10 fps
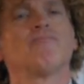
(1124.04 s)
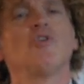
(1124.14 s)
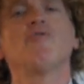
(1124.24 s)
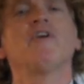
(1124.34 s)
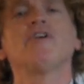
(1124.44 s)

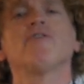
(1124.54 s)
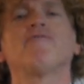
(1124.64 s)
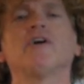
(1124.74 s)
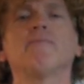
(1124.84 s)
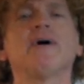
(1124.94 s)
you think your
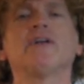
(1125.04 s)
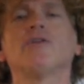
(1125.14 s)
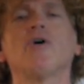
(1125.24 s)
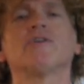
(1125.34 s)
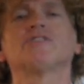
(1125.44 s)
fundamental
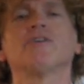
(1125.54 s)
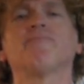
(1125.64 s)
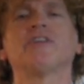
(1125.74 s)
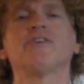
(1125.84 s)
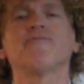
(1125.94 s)
note is
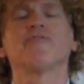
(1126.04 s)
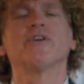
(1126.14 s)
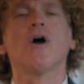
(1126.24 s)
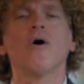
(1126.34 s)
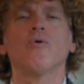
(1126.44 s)
something
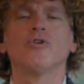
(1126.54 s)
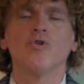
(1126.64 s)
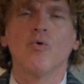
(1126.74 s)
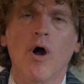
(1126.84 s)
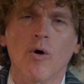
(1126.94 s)
different no
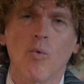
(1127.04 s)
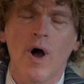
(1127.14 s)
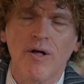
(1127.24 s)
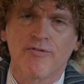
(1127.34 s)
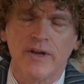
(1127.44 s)
you are
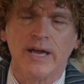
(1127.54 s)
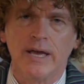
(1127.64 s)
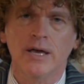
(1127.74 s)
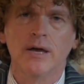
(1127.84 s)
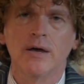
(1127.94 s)

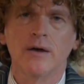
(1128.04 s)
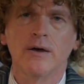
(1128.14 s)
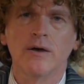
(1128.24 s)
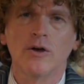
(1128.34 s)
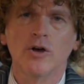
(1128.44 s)
wealthy
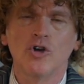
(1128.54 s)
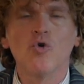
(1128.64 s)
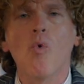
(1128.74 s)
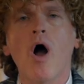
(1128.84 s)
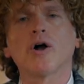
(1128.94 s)
you
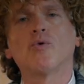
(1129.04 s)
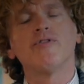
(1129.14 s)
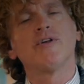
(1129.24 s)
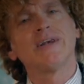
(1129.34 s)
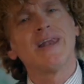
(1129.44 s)
walk
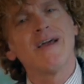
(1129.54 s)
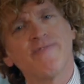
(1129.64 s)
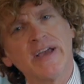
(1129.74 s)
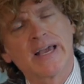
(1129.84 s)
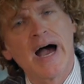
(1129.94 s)
with the
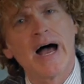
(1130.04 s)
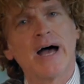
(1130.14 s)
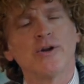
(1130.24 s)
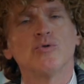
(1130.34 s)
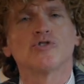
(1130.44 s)
living
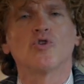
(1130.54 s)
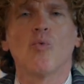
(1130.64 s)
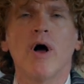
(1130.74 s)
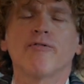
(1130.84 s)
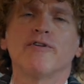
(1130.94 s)
God who is the
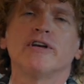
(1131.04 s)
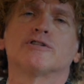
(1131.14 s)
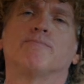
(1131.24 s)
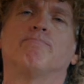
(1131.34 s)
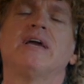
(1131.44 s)

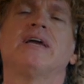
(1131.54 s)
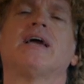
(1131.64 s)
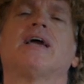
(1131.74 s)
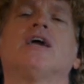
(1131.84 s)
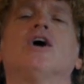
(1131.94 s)
wealthiest
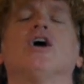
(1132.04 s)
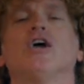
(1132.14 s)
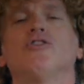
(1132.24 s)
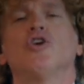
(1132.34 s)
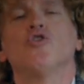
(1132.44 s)
being
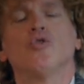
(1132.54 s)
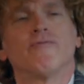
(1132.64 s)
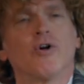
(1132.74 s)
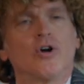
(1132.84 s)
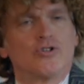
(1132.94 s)
in the
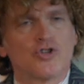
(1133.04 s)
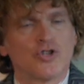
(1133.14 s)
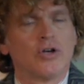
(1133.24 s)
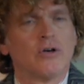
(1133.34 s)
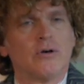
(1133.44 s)

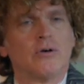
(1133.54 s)
universe